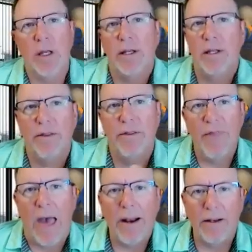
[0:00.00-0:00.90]
at
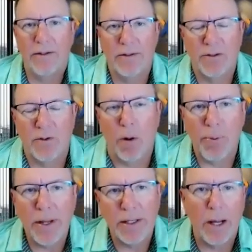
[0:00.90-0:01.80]
that, so I'll
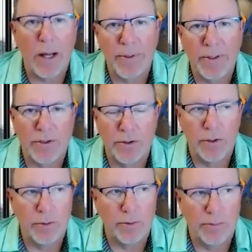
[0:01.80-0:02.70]
break it up
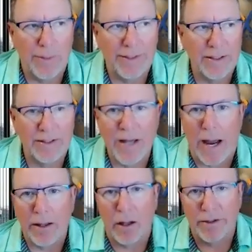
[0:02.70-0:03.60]
into, I think,
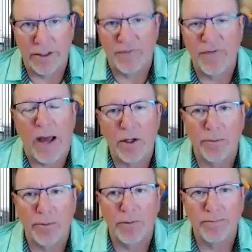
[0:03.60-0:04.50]
dialogue that's
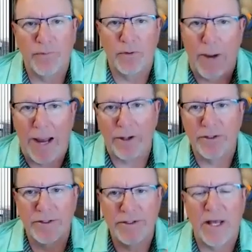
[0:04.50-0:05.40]
valuable for
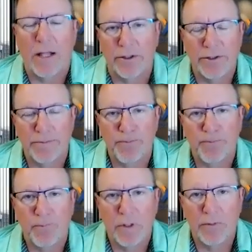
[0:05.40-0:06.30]
buyers and sellers,
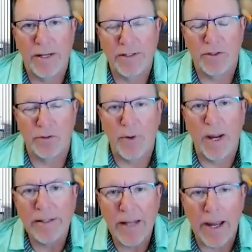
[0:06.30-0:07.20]
right? So
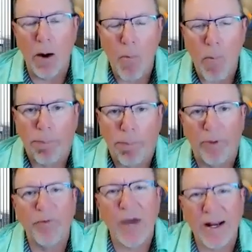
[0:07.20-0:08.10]
right now,
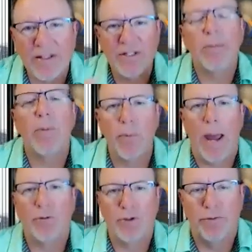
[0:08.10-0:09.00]
you've got a team
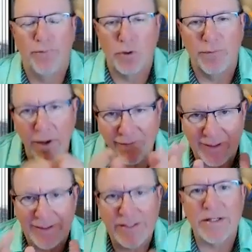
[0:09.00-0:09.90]
around you. So if you have a
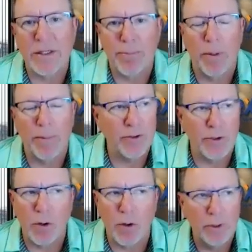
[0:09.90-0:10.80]
listing appointment,
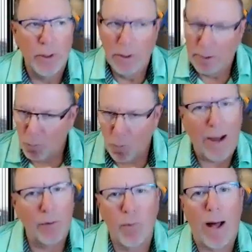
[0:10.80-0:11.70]
don't
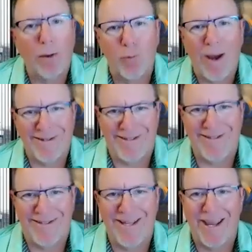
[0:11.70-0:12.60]
wild west
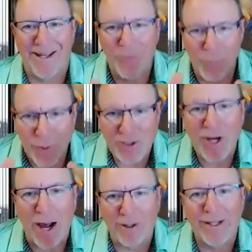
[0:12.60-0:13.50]
this thing. Reach
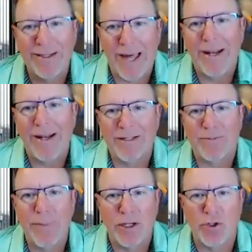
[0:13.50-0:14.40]
out and let
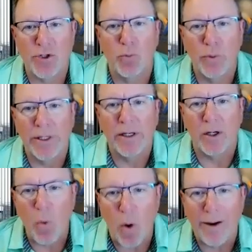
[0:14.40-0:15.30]
us make sure we
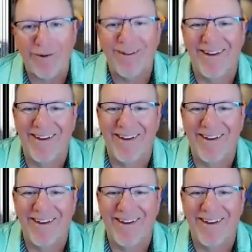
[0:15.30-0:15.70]
acquire,